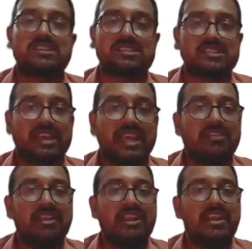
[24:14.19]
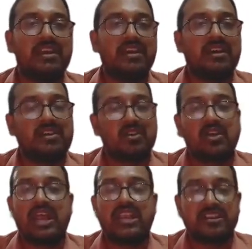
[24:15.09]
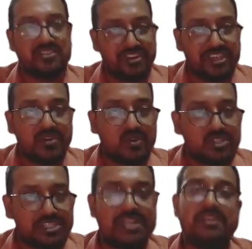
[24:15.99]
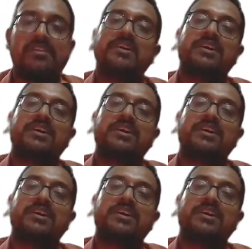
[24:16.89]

This is again very good and intriguing question,